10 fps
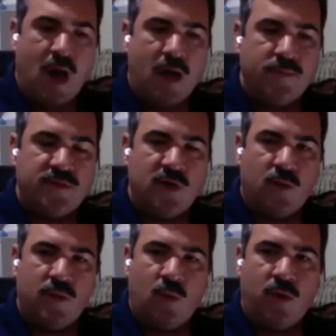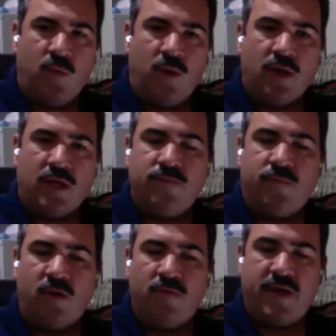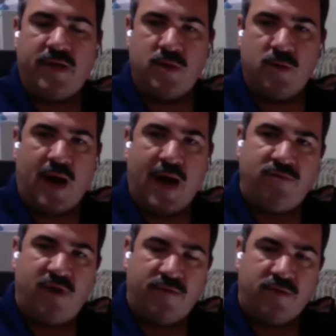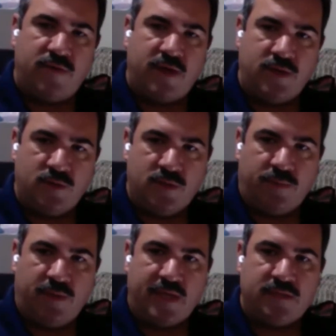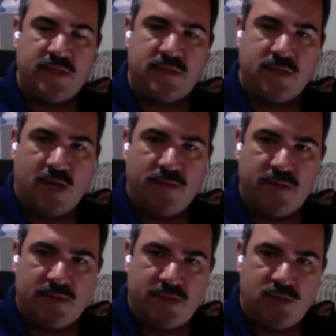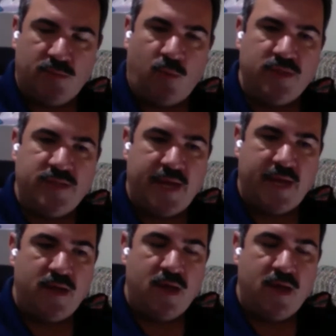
so when we're looking for a venue, a high traffic venue to place these digital boards in,